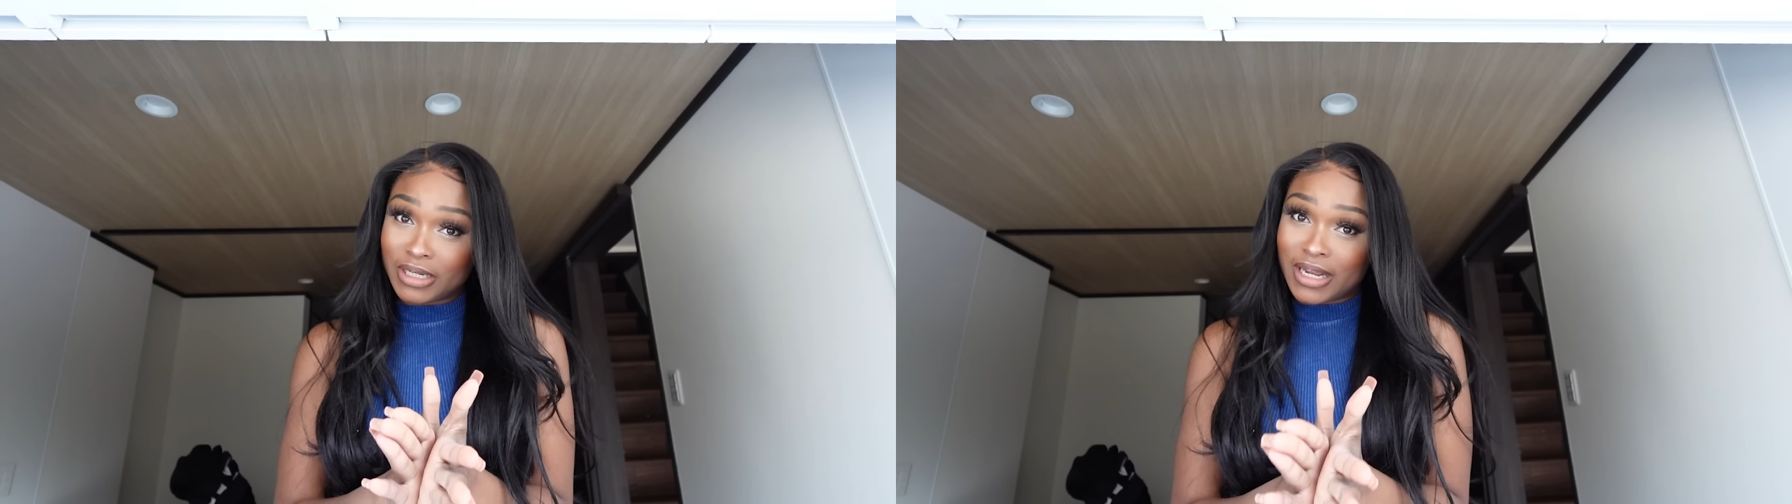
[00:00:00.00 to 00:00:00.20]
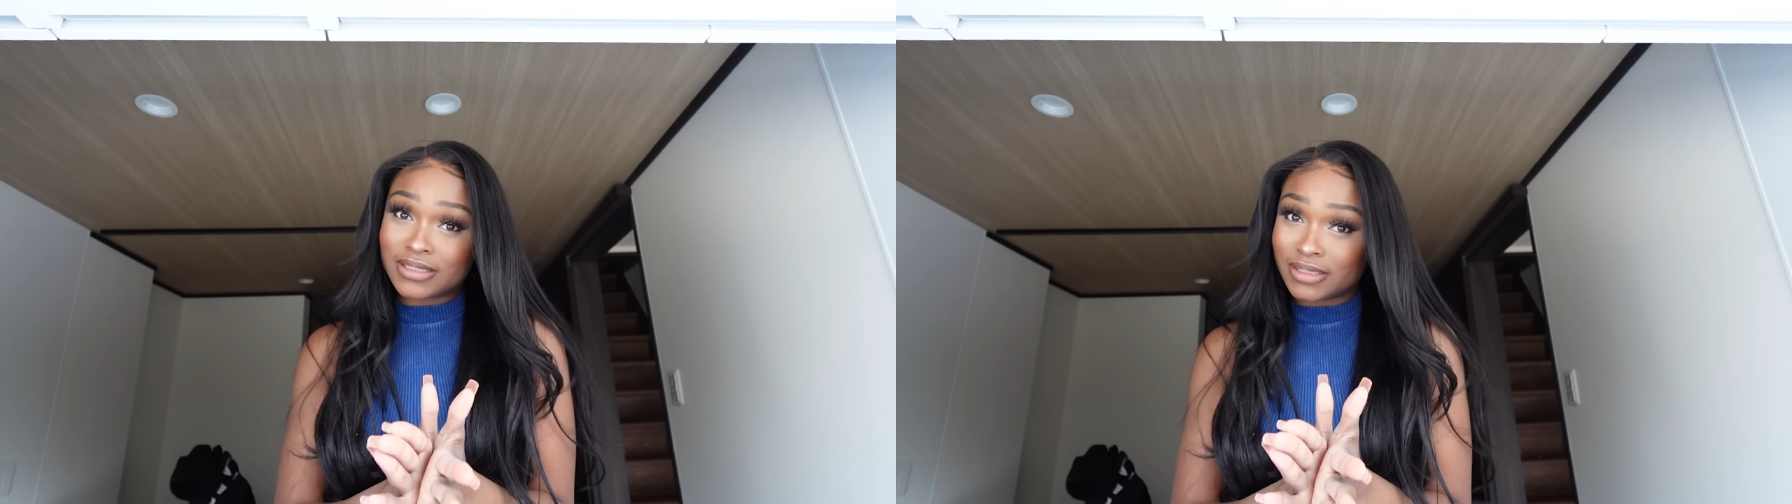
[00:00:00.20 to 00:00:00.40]

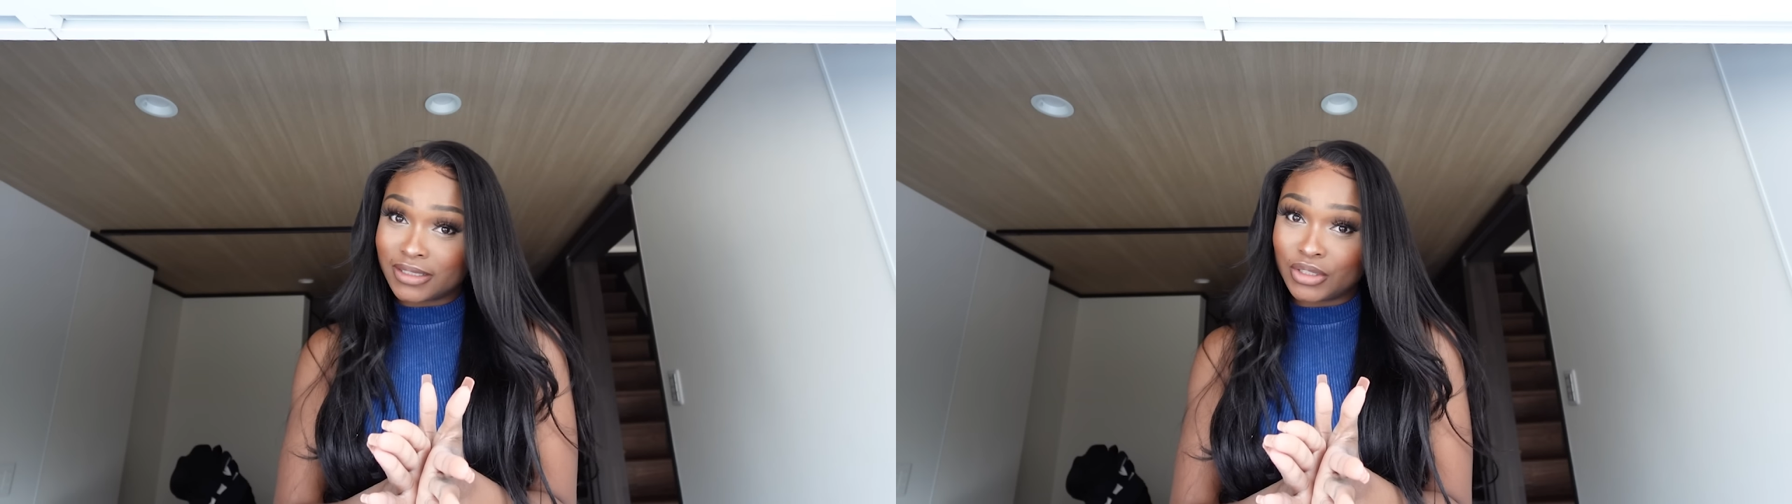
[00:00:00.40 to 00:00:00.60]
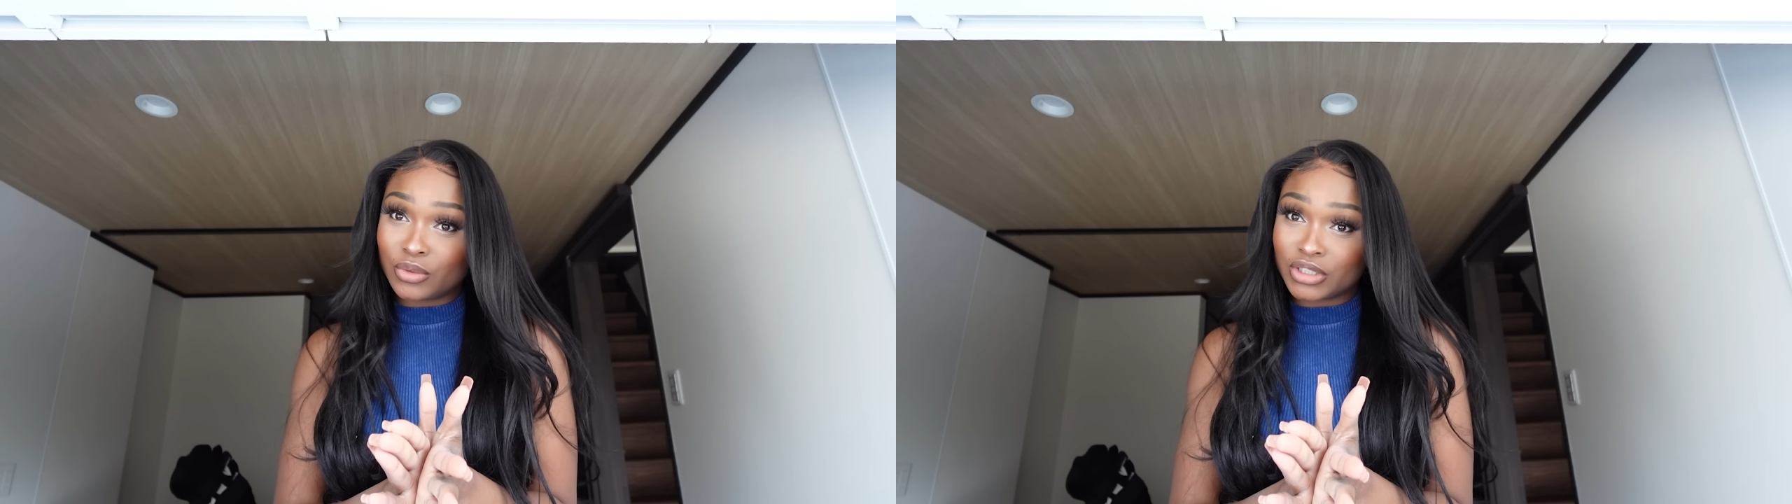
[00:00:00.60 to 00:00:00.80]
not asking
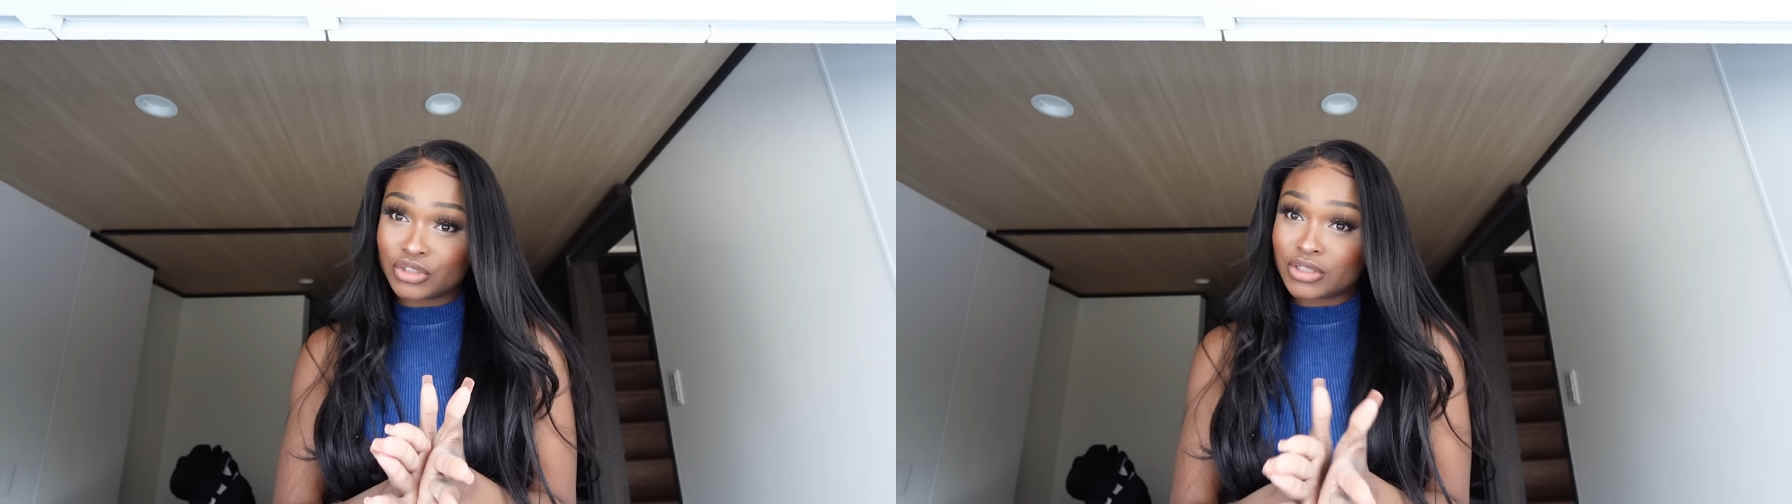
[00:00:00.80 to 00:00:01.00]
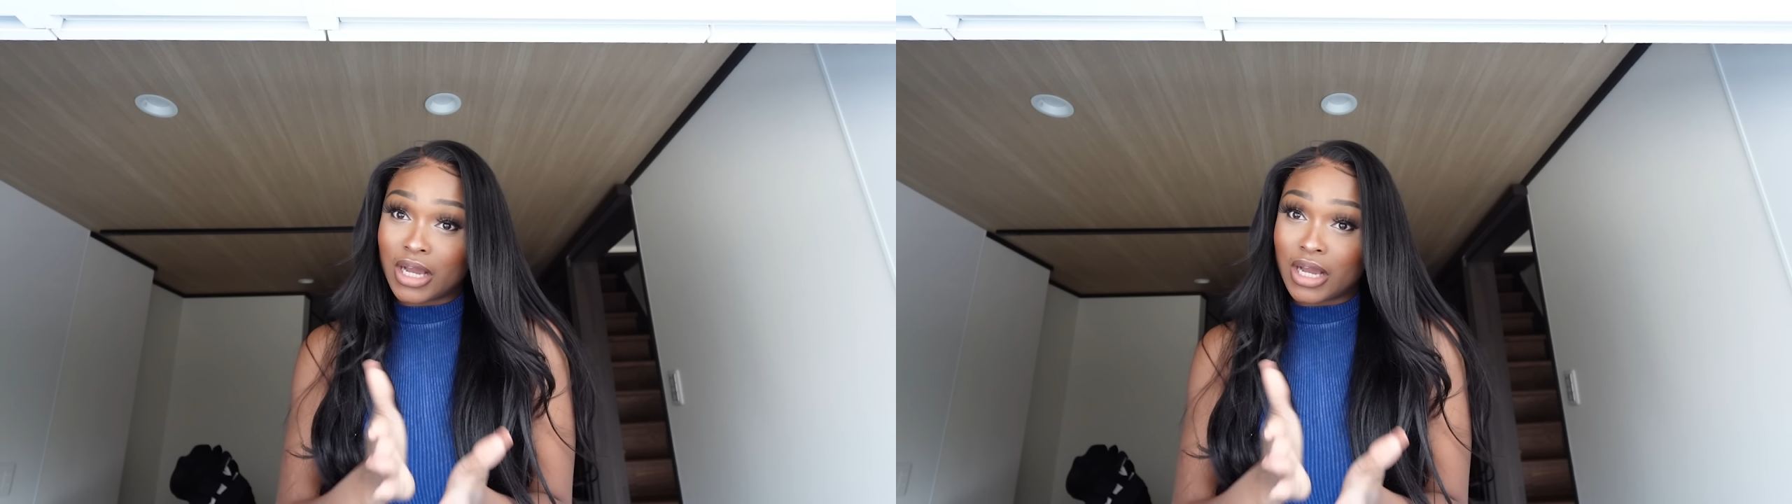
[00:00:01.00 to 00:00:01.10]
any questions